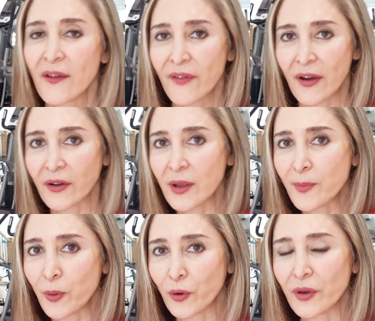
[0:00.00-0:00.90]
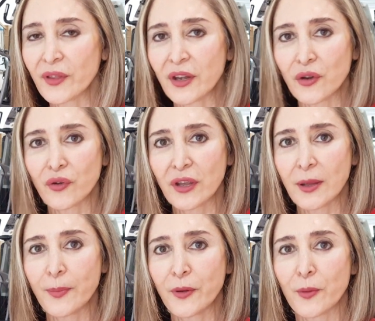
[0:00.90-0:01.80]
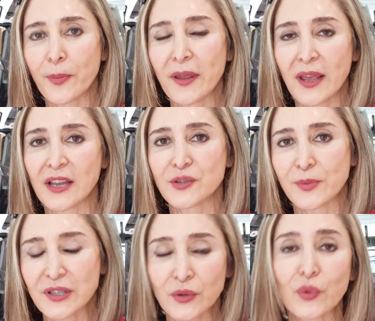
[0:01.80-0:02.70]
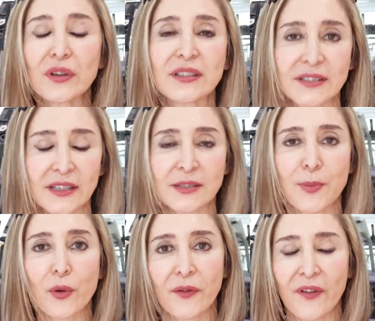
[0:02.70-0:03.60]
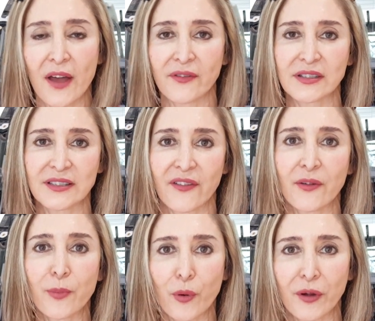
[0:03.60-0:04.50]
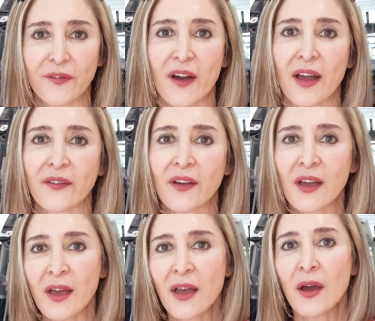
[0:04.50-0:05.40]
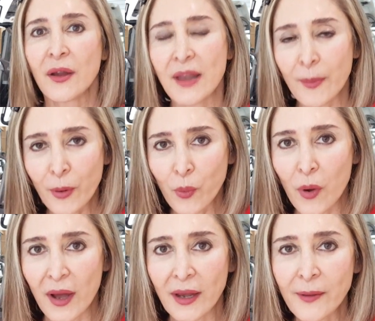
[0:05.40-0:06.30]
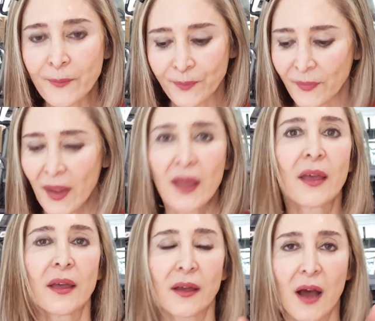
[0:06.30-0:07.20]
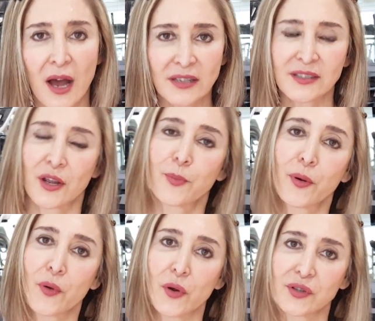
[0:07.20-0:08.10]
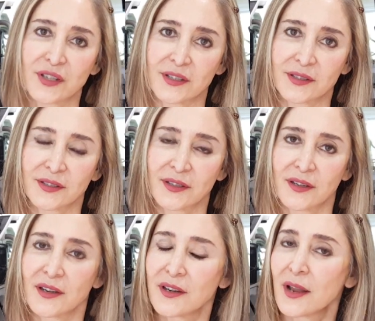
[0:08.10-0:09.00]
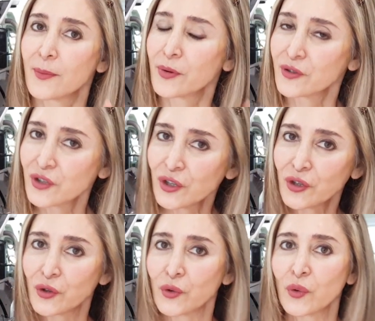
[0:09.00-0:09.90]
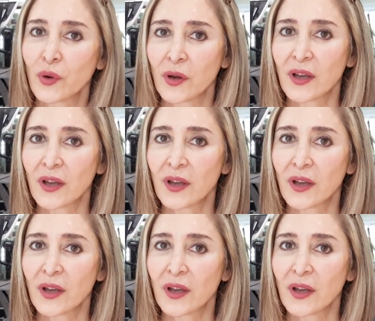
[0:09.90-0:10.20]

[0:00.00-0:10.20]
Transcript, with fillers: Very important that you keep your pH between 6.5 and 7.5. Number one, osteoporosis. Number two,